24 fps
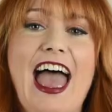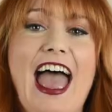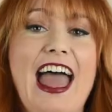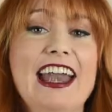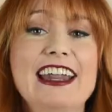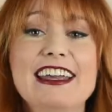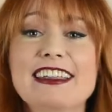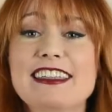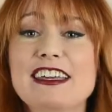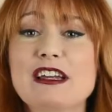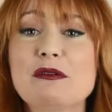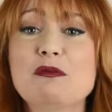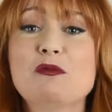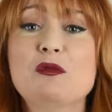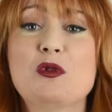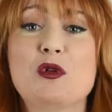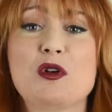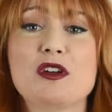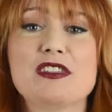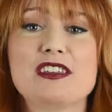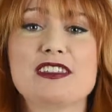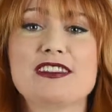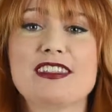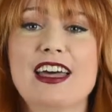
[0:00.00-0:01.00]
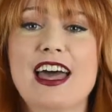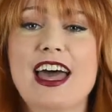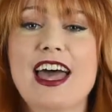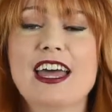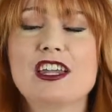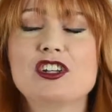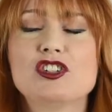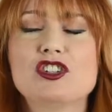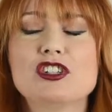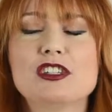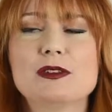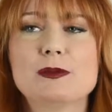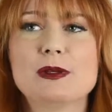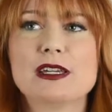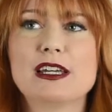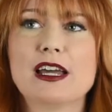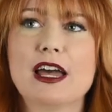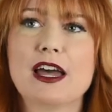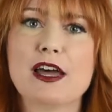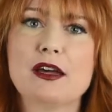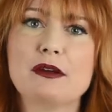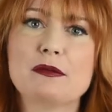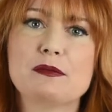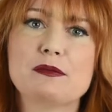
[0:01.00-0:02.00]
Anything more than that just
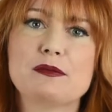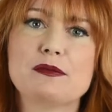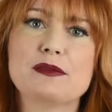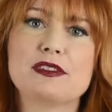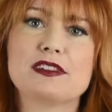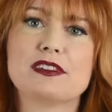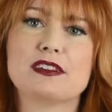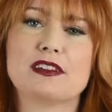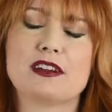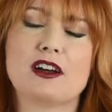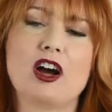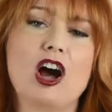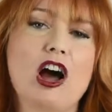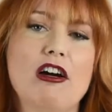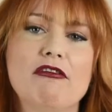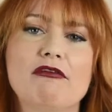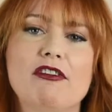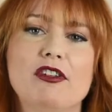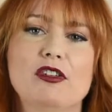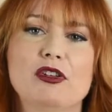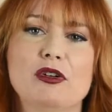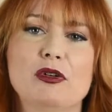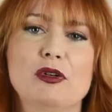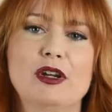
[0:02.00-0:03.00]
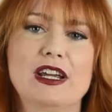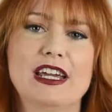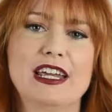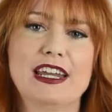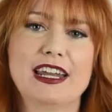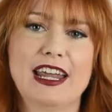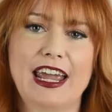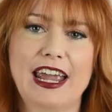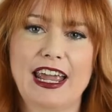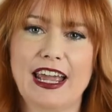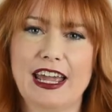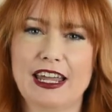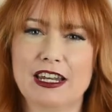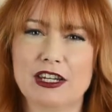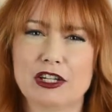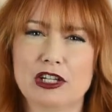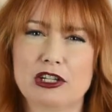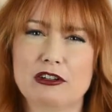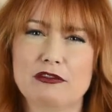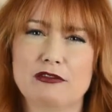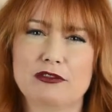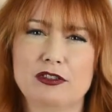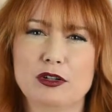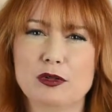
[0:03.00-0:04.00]
becomes convoluted and
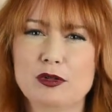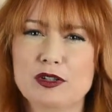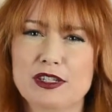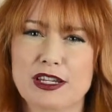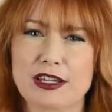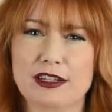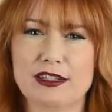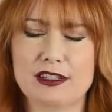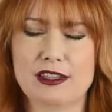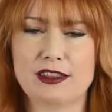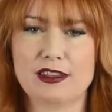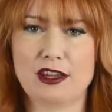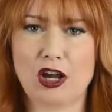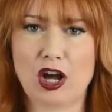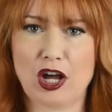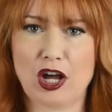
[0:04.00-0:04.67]
confusing to the